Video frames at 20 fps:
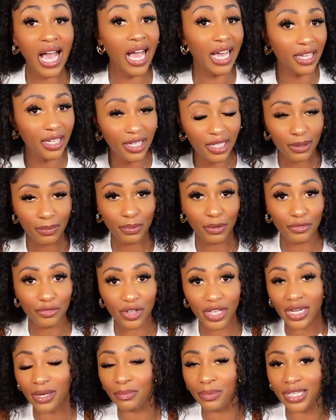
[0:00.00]
I couldn't
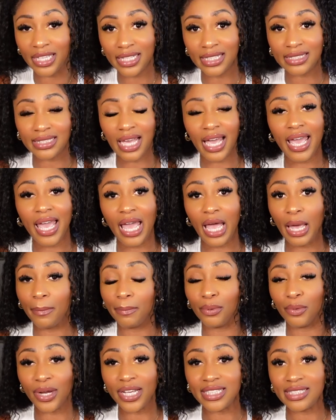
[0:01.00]
prevent it because I
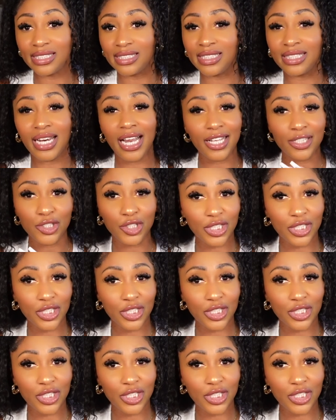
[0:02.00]
had braces and I